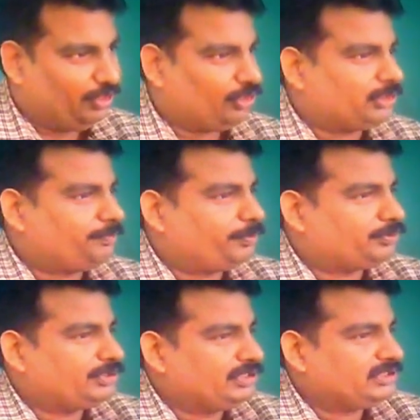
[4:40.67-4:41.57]
or the
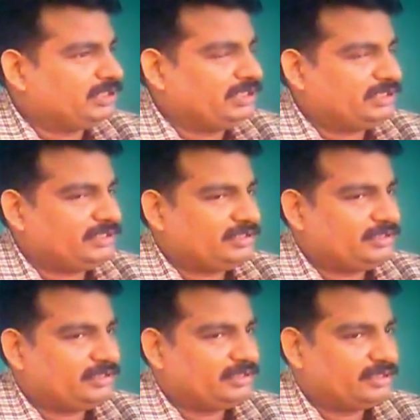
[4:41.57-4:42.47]
procedure
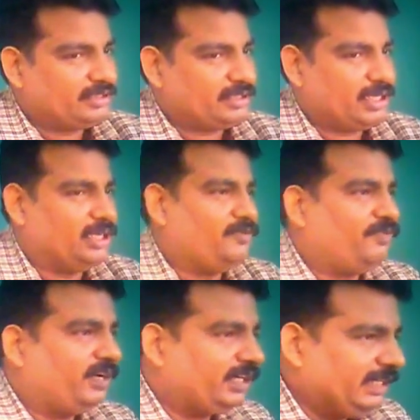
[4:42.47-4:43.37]

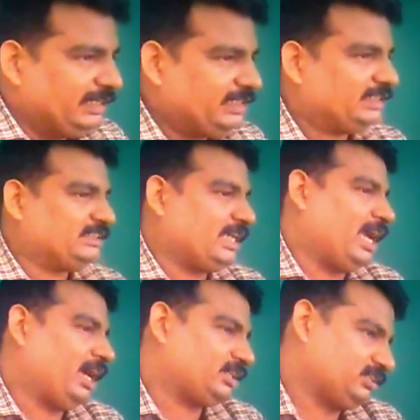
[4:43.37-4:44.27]
conferred in this
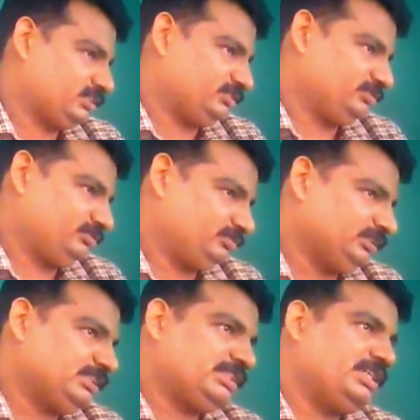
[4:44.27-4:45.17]
act,
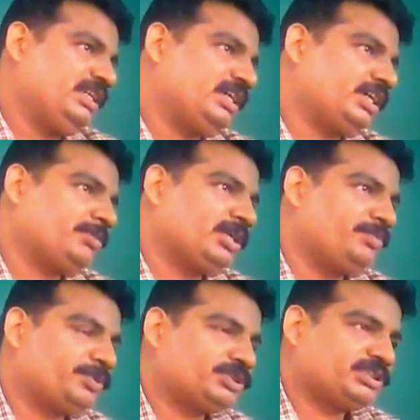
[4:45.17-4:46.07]
means in Criminal
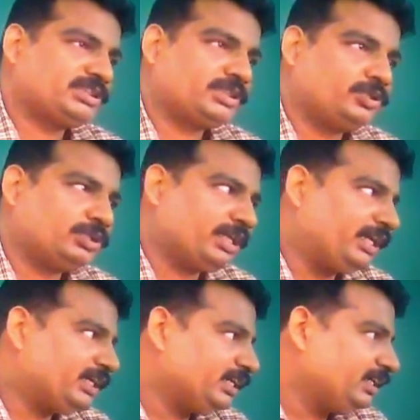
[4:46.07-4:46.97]
Procedure Code
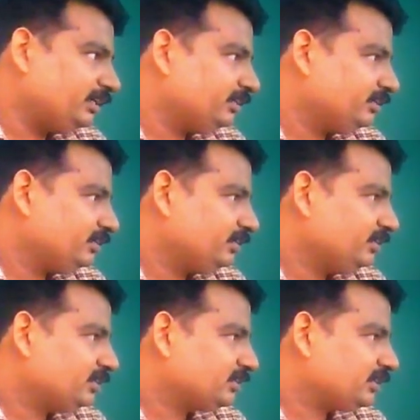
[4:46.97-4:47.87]

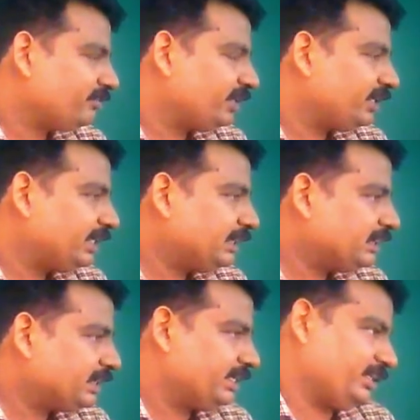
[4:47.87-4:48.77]

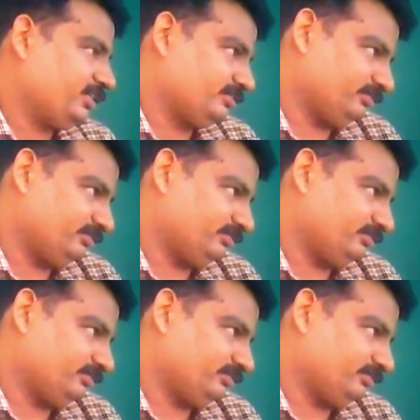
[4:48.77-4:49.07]
1973.